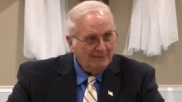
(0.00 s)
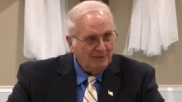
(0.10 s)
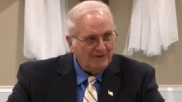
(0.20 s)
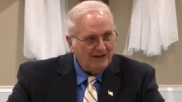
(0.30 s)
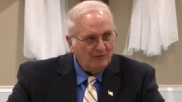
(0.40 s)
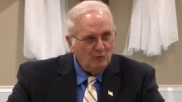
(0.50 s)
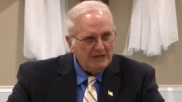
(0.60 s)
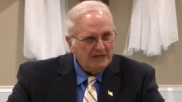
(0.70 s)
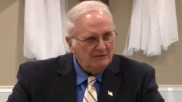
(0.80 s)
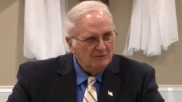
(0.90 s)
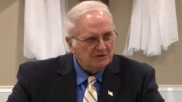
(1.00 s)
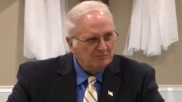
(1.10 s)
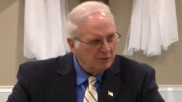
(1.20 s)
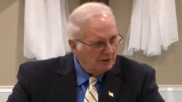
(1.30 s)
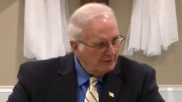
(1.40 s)
But that wind was
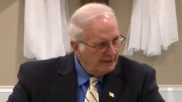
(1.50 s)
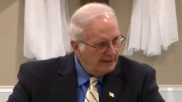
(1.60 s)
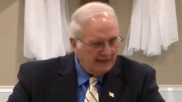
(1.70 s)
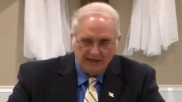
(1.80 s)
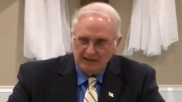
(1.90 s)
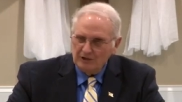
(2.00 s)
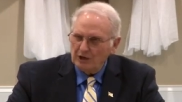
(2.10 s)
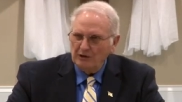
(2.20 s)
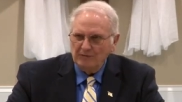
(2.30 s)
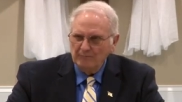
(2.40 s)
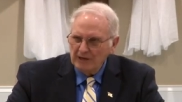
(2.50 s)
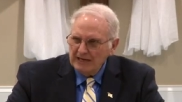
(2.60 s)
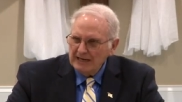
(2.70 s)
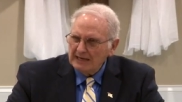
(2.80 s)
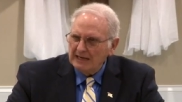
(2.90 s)
blowing and it turned
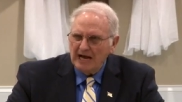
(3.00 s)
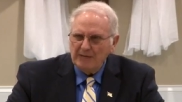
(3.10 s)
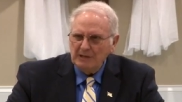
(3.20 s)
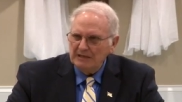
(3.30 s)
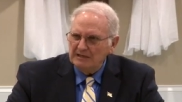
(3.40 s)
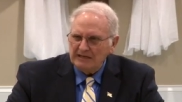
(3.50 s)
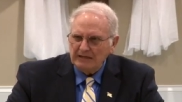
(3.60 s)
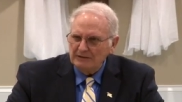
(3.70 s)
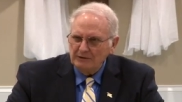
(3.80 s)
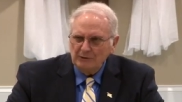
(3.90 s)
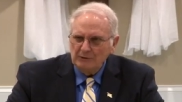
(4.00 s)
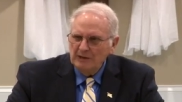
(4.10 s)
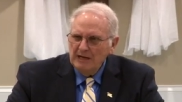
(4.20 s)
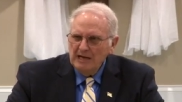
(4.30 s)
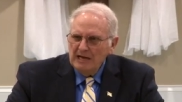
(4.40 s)
black. And I mean to tell you,
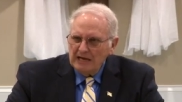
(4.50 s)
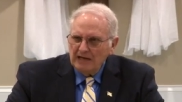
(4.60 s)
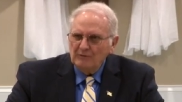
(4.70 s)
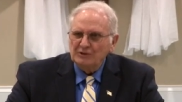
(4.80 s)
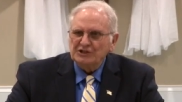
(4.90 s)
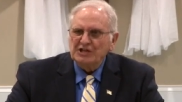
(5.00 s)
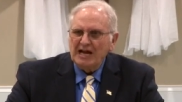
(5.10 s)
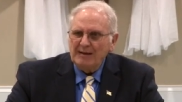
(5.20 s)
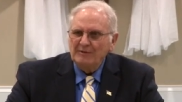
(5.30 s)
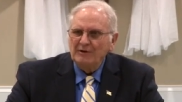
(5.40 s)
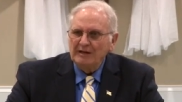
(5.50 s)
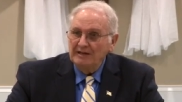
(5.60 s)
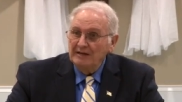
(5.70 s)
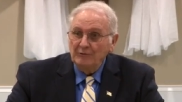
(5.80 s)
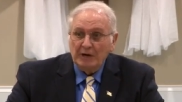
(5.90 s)
it was time to, it
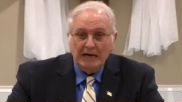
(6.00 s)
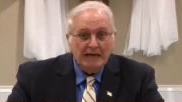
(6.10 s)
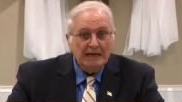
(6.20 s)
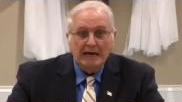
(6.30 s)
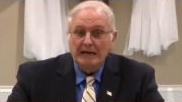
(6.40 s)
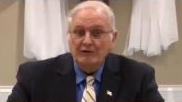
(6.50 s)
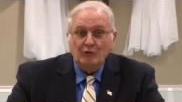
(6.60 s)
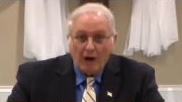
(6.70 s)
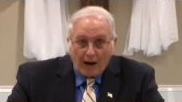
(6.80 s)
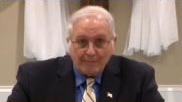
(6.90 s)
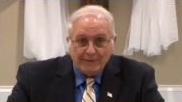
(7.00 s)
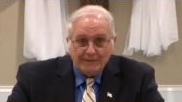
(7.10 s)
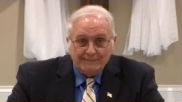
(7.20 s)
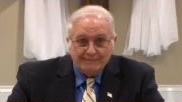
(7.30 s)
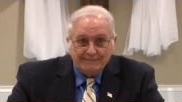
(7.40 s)
didn't rain a drop.
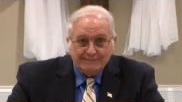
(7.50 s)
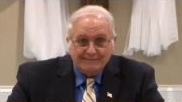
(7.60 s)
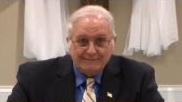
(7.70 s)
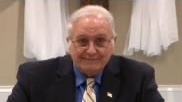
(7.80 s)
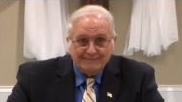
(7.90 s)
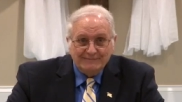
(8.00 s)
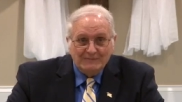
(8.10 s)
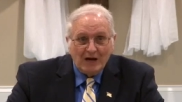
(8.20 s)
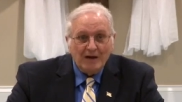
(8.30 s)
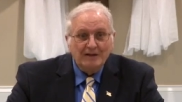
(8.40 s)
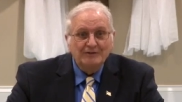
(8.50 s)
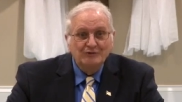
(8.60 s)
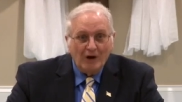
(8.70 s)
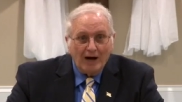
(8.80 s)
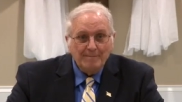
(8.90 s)
Not a
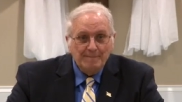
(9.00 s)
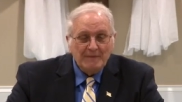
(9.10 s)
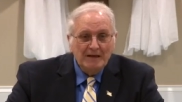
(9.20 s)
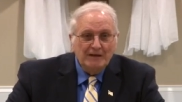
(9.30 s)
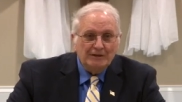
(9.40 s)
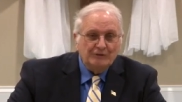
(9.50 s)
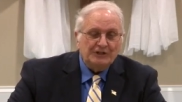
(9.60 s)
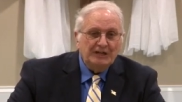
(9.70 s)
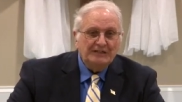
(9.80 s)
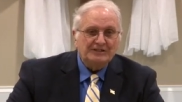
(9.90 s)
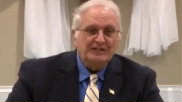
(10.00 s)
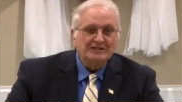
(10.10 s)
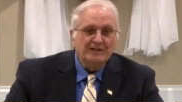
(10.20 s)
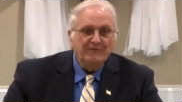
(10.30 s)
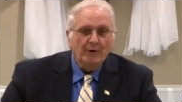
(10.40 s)
drop. You see, he
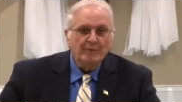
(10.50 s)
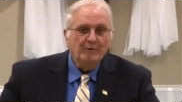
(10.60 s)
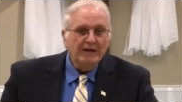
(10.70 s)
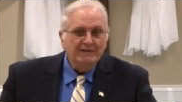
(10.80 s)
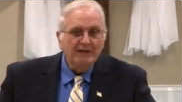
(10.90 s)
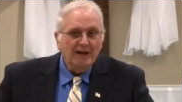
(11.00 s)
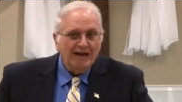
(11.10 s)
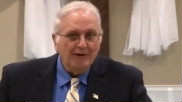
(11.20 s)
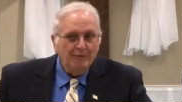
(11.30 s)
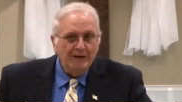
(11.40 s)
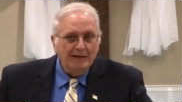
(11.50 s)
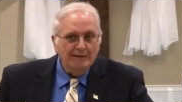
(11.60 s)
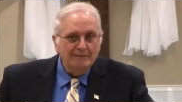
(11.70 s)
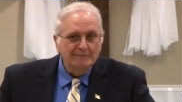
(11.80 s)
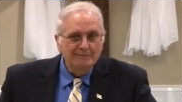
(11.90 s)
sends the former rain, the latter rain.